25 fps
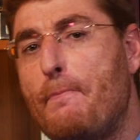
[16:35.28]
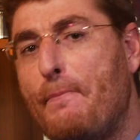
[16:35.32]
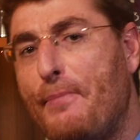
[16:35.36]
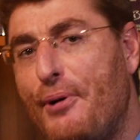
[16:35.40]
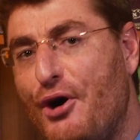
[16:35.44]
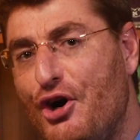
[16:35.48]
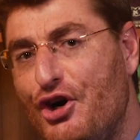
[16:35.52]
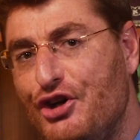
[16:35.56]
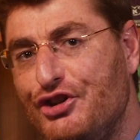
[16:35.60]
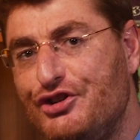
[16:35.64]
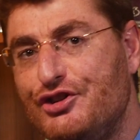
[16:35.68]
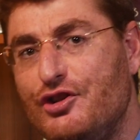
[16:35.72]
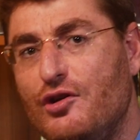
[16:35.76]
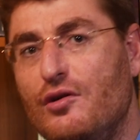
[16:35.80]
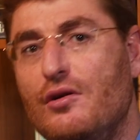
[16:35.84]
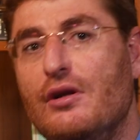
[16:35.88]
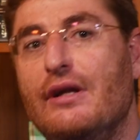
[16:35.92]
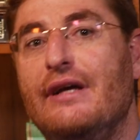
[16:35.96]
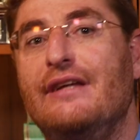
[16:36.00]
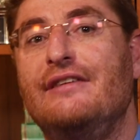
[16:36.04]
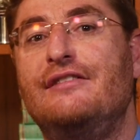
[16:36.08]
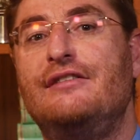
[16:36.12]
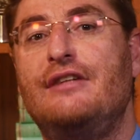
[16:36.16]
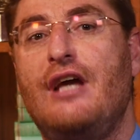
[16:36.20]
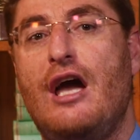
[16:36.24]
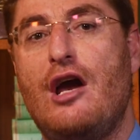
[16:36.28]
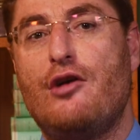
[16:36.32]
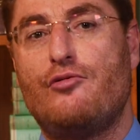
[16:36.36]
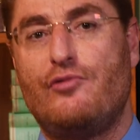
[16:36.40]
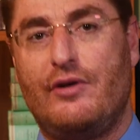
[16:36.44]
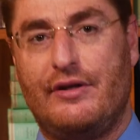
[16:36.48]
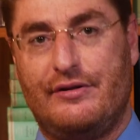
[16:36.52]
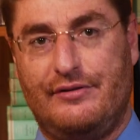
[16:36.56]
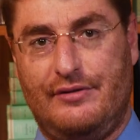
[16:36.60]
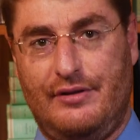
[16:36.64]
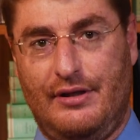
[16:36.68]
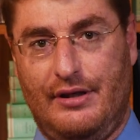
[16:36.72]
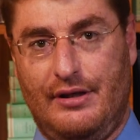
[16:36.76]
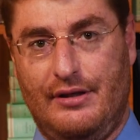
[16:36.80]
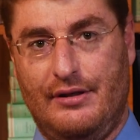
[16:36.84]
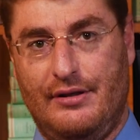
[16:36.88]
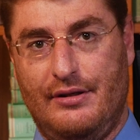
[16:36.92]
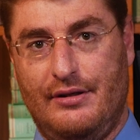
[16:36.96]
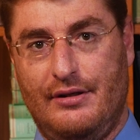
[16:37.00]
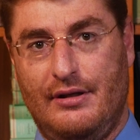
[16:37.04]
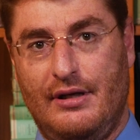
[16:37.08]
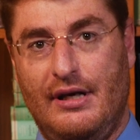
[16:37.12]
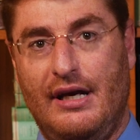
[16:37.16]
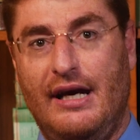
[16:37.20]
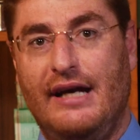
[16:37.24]
personal integrity
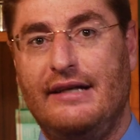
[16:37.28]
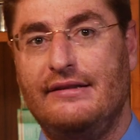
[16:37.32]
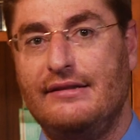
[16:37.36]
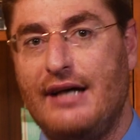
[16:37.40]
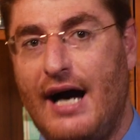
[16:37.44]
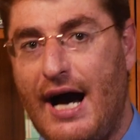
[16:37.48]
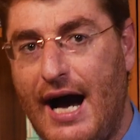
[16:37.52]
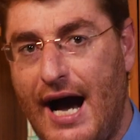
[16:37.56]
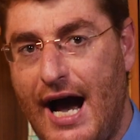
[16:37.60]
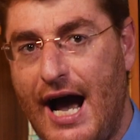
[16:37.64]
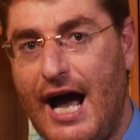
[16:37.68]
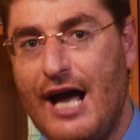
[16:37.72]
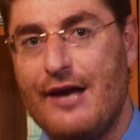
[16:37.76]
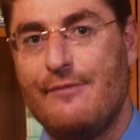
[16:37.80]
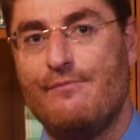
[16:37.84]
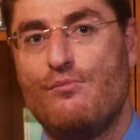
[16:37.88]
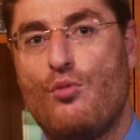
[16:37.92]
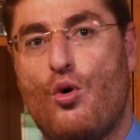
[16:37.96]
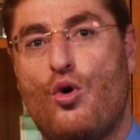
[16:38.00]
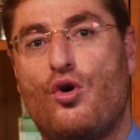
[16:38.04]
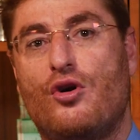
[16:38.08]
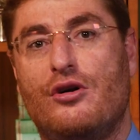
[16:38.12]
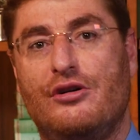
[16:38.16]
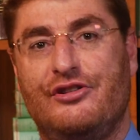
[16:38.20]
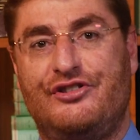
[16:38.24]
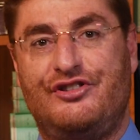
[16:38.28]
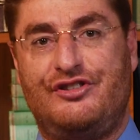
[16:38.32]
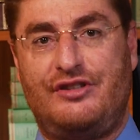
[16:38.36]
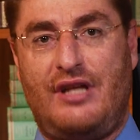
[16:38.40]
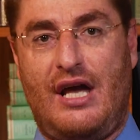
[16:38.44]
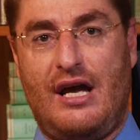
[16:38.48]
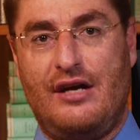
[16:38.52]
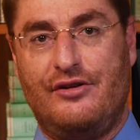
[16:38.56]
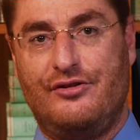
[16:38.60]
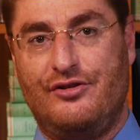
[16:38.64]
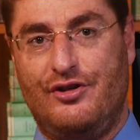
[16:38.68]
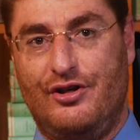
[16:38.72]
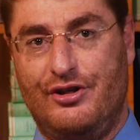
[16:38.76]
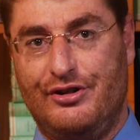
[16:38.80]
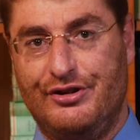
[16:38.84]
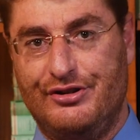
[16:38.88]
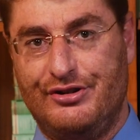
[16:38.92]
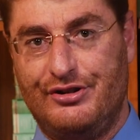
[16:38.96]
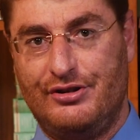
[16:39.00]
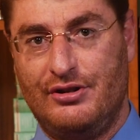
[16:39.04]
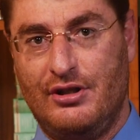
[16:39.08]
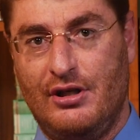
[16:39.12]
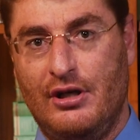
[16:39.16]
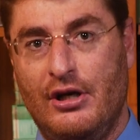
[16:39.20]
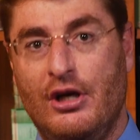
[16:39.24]
and high moral
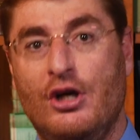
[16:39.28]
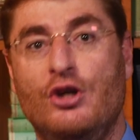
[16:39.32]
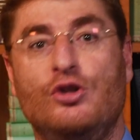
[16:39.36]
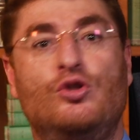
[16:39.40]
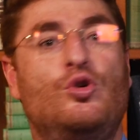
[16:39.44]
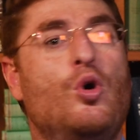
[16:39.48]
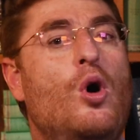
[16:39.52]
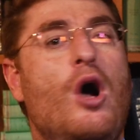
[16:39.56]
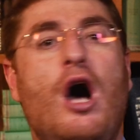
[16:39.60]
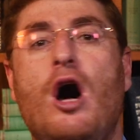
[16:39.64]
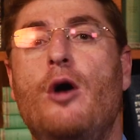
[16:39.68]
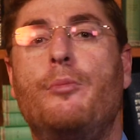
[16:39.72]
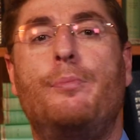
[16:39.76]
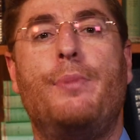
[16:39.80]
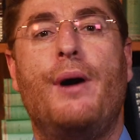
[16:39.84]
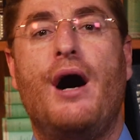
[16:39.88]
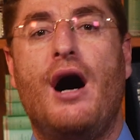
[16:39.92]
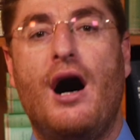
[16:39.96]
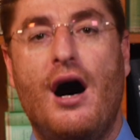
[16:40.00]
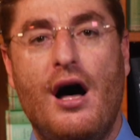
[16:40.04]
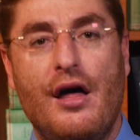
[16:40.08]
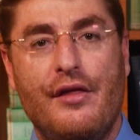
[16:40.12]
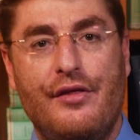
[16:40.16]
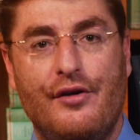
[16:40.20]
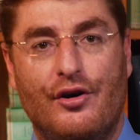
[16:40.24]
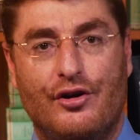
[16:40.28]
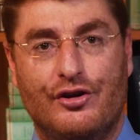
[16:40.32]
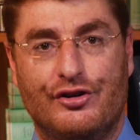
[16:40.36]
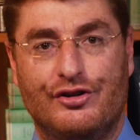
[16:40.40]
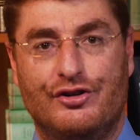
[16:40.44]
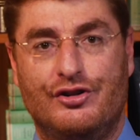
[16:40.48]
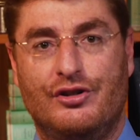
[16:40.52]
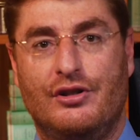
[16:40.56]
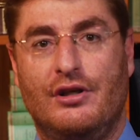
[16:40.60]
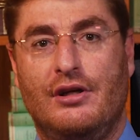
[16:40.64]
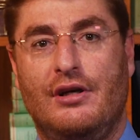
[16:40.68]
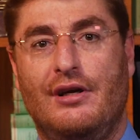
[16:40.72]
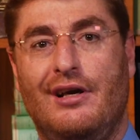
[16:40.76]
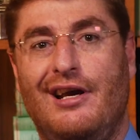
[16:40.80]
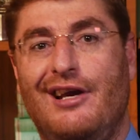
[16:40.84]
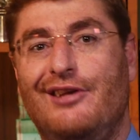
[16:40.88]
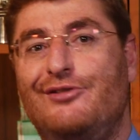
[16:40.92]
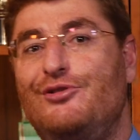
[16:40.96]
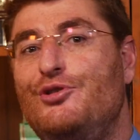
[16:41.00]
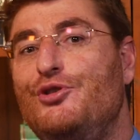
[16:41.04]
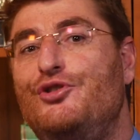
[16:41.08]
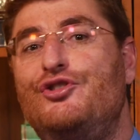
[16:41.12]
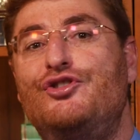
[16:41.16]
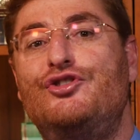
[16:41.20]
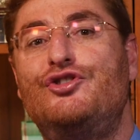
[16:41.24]
standards, to help others
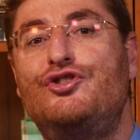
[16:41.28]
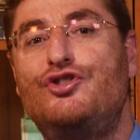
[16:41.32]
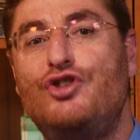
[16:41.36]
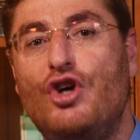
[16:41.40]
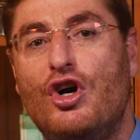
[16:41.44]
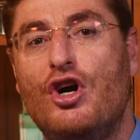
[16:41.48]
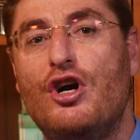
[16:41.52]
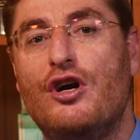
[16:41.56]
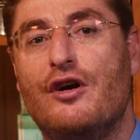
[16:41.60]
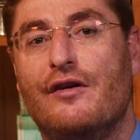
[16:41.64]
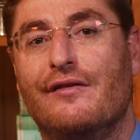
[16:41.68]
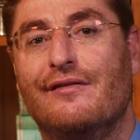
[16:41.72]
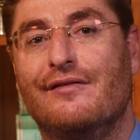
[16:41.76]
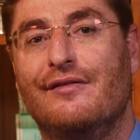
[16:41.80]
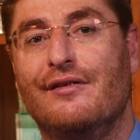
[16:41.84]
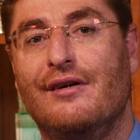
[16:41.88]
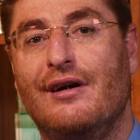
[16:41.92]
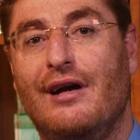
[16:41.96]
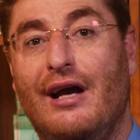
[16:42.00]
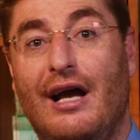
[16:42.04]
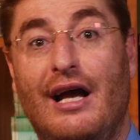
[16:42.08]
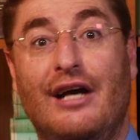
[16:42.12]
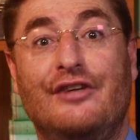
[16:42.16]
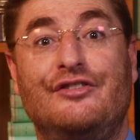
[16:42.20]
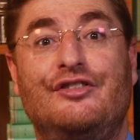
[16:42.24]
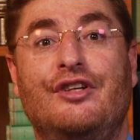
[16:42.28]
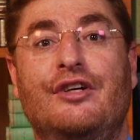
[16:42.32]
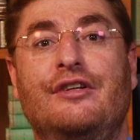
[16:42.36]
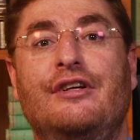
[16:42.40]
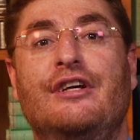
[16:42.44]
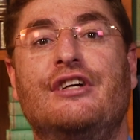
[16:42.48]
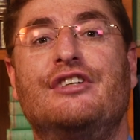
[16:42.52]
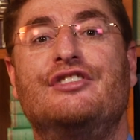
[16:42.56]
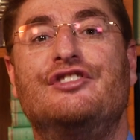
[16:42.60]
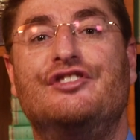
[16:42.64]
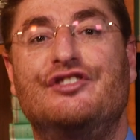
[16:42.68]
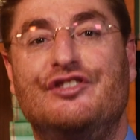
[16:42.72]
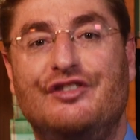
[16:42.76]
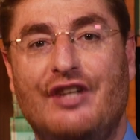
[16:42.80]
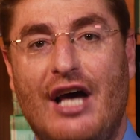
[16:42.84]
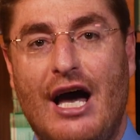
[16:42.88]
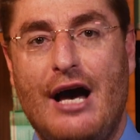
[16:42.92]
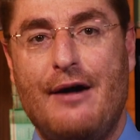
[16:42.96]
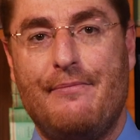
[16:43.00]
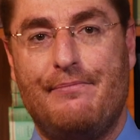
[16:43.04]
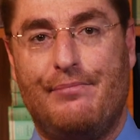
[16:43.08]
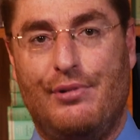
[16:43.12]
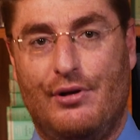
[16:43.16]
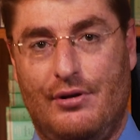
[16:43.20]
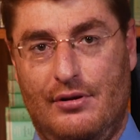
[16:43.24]
and to serve as an
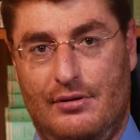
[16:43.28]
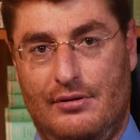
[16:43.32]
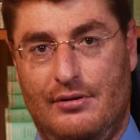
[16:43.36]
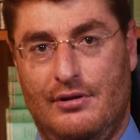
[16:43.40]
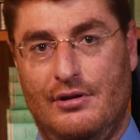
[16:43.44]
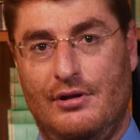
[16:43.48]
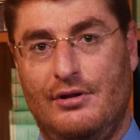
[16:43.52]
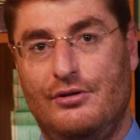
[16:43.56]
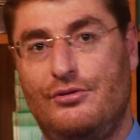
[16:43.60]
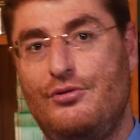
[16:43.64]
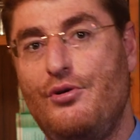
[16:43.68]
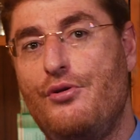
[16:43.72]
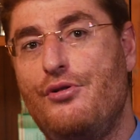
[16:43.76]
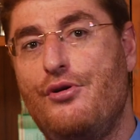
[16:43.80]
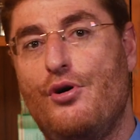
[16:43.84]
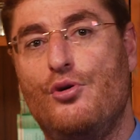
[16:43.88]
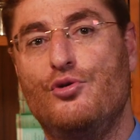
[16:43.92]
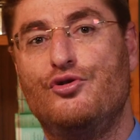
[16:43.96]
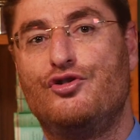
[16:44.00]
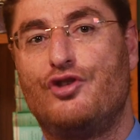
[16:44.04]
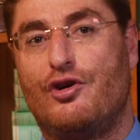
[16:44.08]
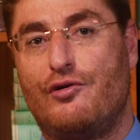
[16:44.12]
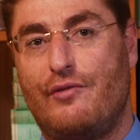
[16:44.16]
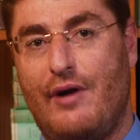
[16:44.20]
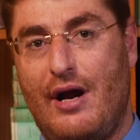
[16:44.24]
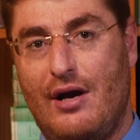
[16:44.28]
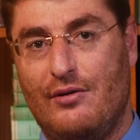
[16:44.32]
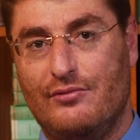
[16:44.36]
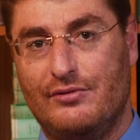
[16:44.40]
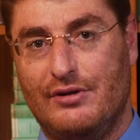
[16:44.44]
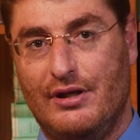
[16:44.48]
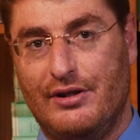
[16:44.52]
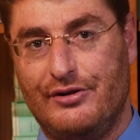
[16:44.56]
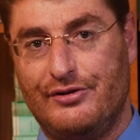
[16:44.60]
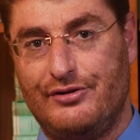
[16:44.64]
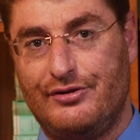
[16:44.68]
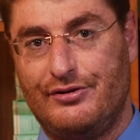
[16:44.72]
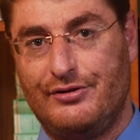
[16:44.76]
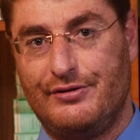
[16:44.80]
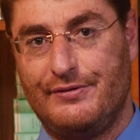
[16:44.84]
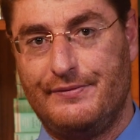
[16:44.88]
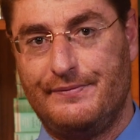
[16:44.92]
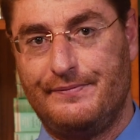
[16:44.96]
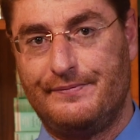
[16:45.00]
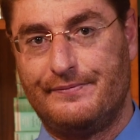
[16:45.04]
example to those around us.